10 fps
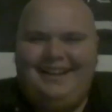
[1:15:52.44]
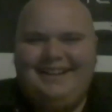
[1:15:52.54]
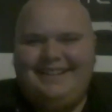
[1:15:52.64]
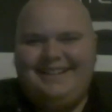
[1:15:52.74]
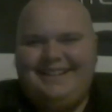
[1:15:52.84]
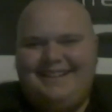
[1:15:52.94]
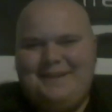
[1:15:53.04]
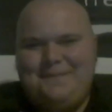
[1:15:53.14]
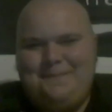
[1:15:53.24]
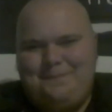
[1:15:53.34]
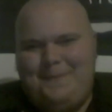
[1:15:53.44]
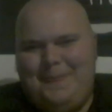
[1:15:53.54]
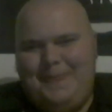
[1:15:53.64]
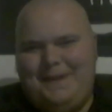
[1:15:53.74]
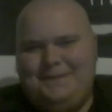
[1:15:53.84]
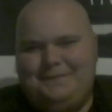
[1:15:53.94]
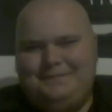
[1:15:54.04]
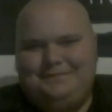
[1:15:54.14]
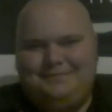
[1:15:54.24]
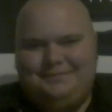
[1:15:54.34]
So it's kind of
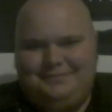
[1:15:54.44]
fun.